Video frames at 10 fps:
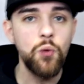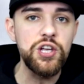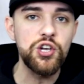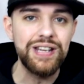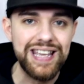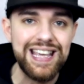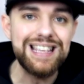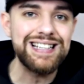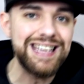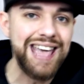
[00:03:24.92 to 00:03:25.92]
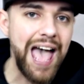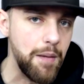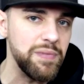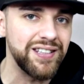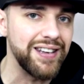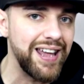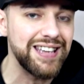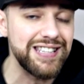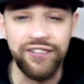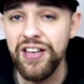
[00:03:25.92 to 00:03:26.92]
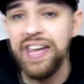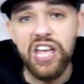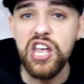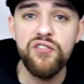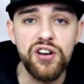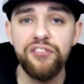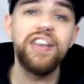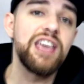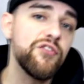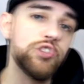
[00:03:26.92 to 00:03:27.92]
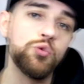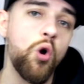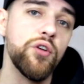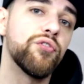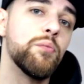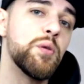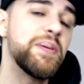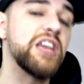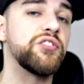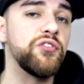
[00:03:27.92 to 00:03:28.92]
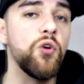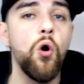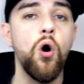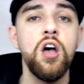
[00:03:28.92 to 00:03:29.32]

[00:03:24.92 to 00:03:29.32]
we could easily get a Mister Negative. Even if they give us one from the P S four